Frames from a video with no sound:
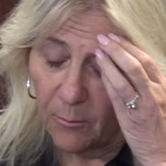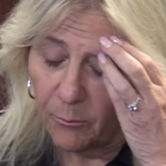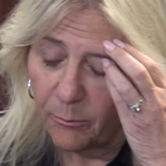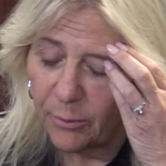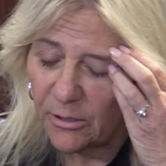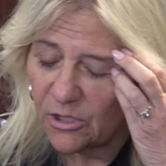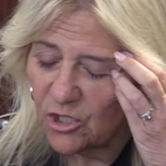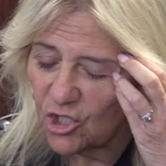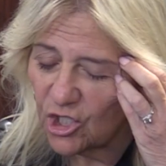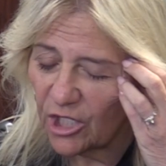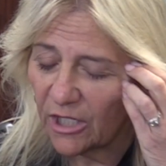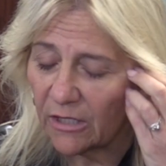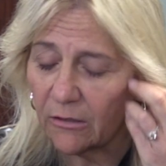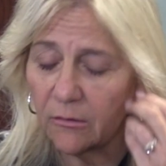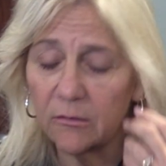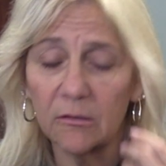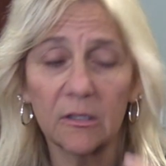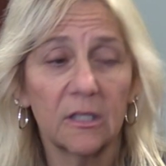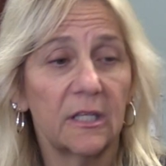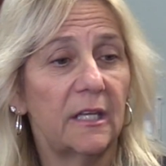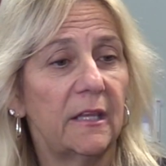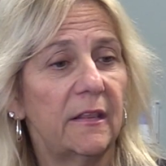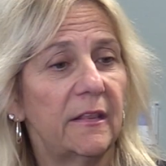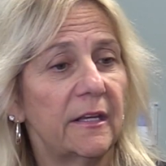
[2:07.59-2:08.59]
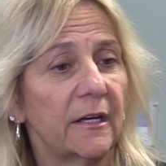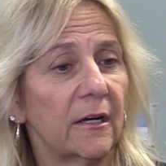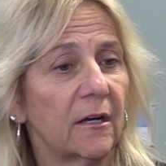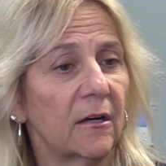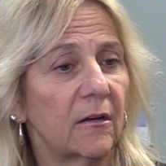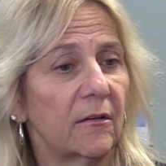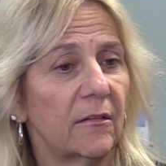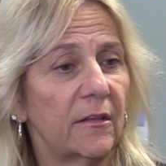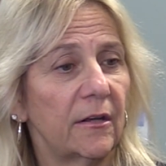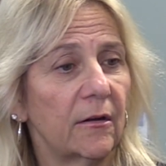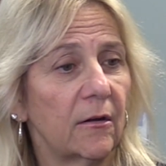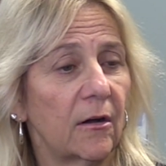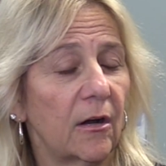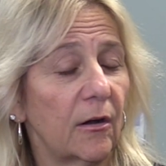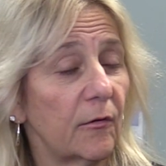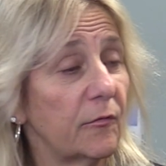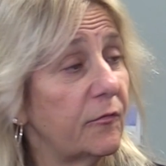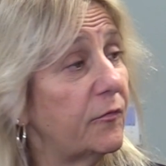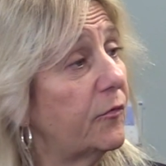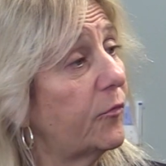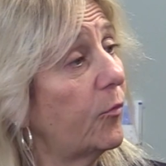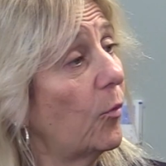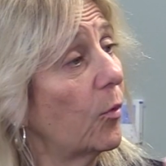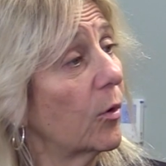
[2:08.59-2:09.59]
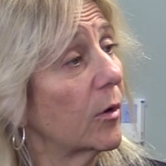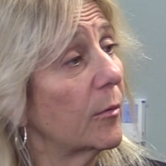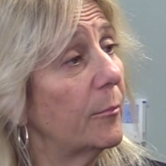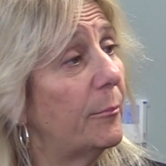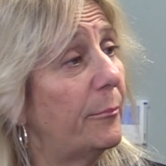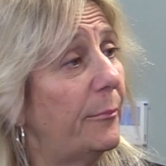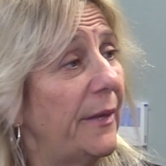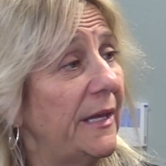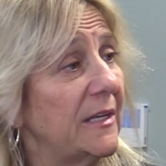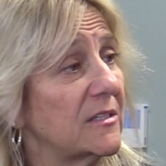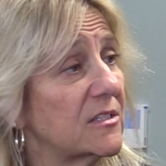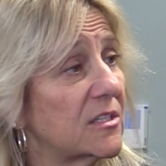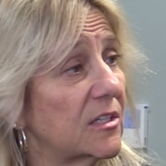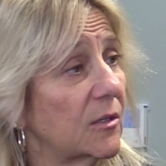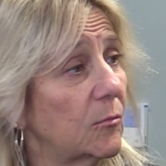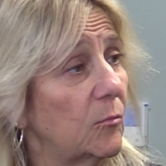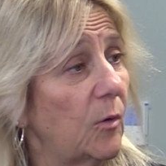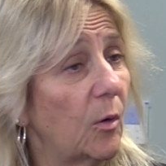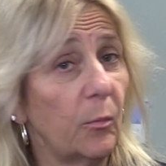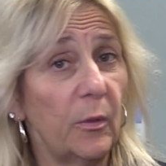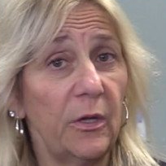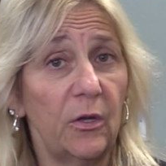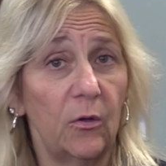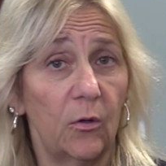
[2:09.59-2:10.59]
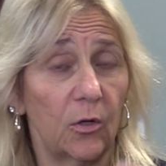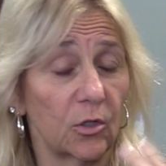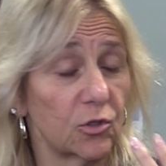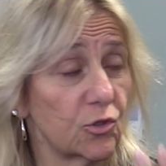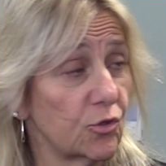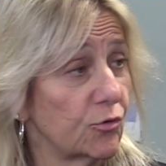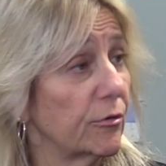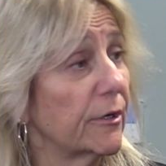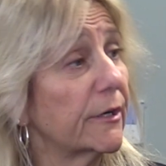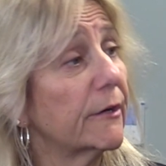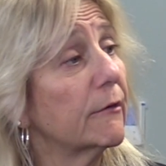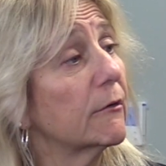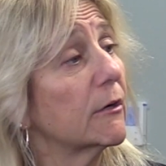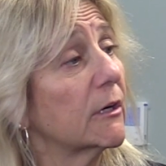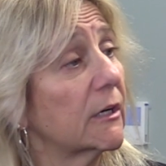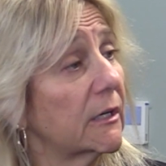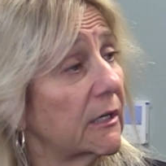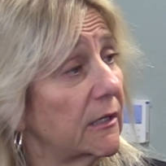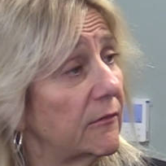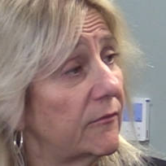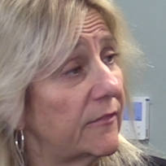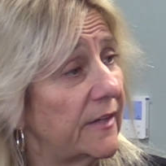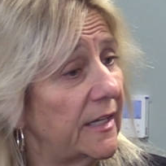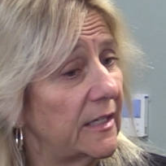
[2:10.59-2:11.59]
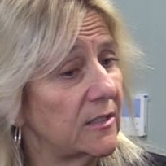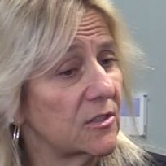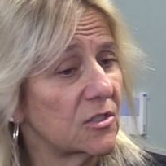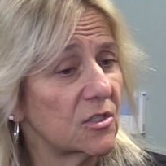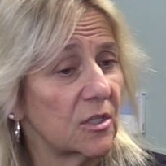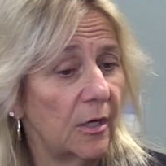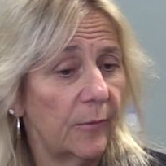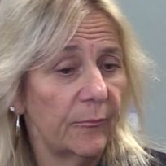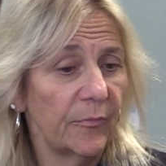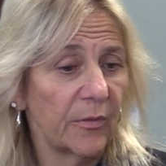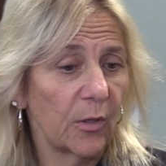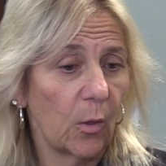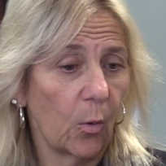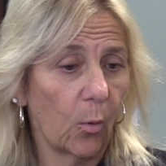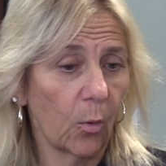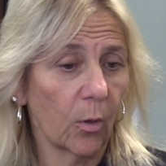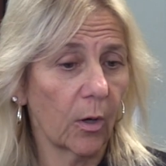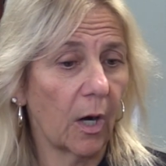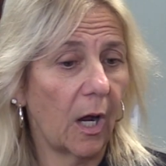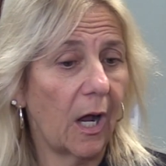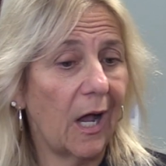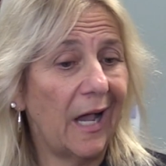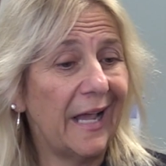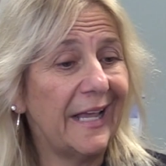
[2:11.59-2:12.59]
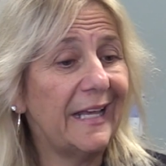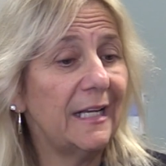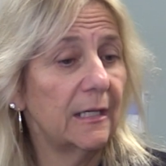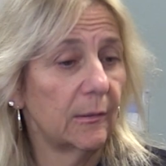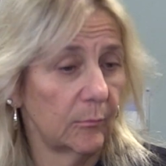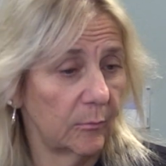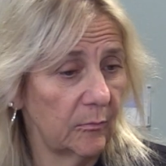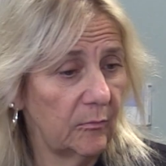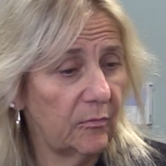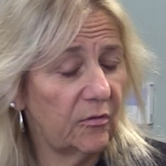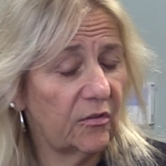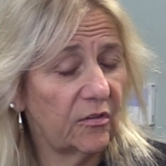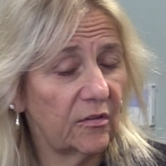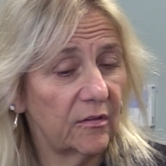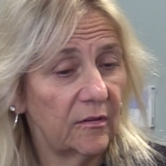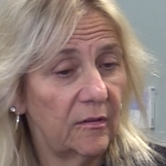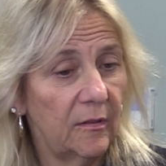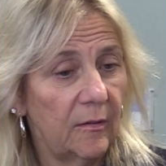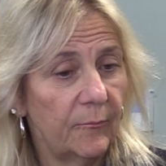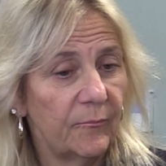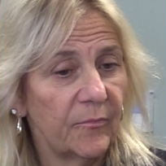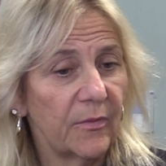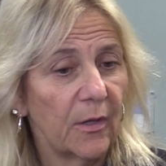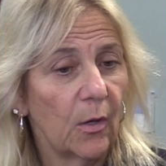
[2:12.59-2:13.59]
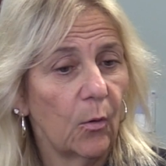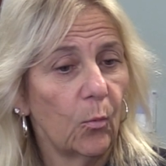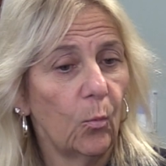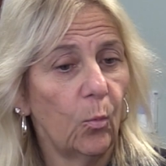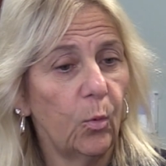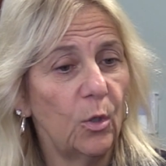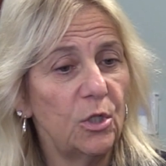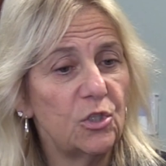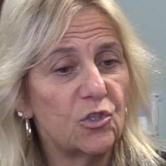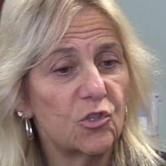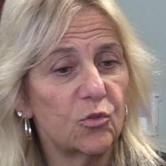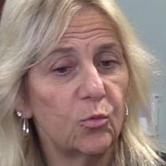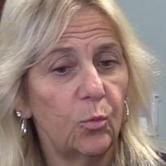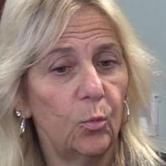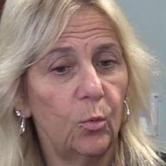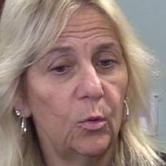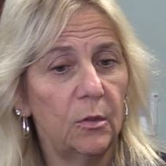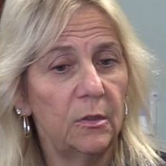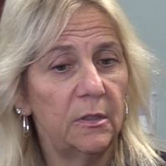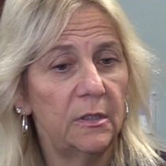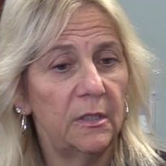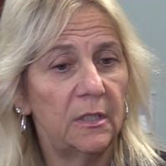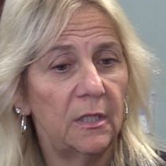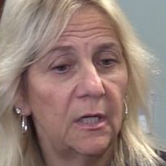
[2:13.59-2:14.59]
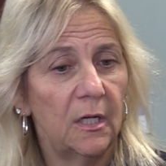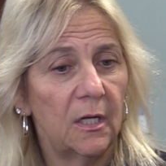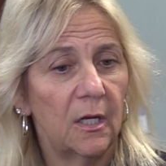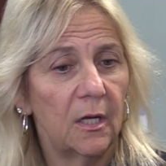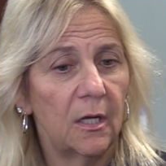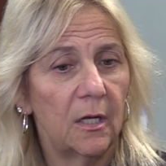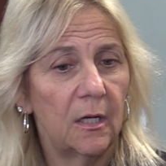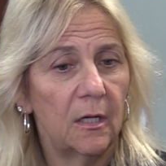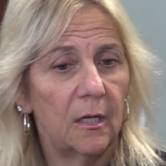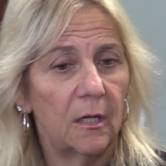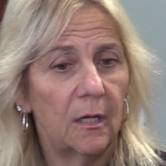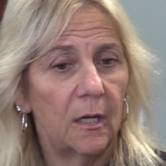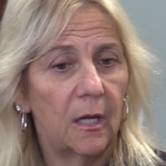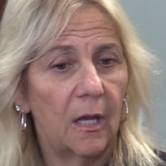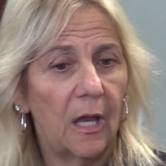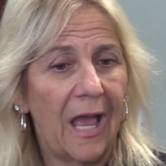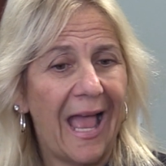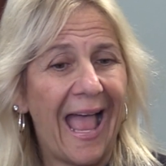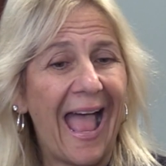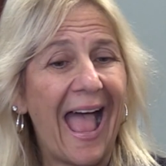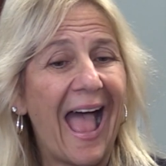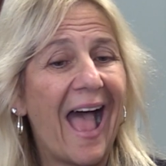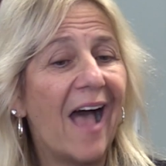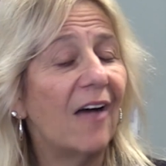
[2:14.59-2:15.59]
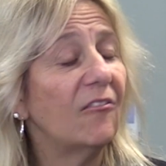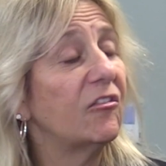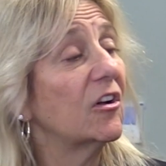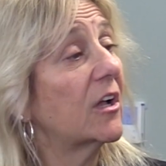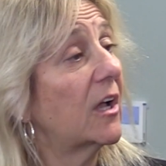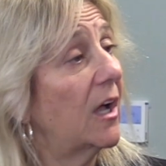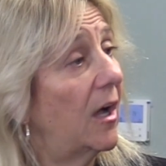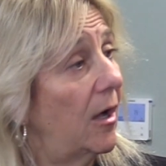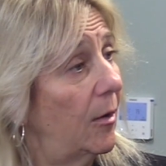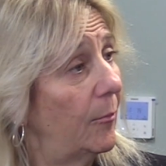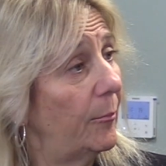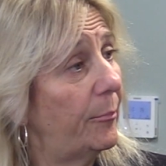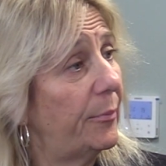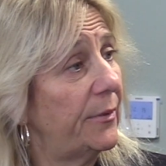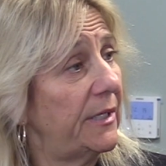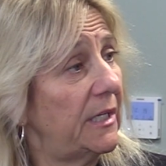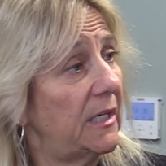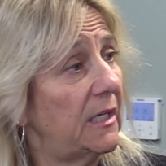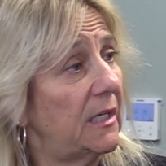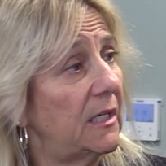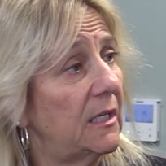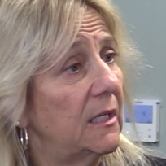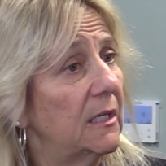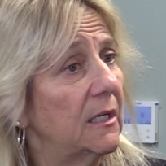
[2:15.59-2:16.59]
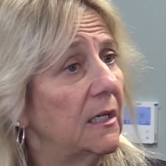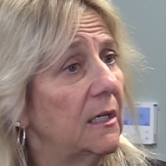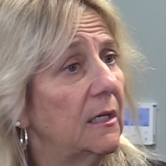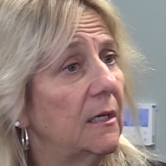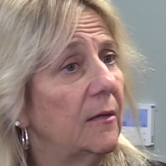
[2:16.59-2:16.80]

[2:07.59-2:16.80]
But generally, there are 4 basic what we call triggering events or items which would have a company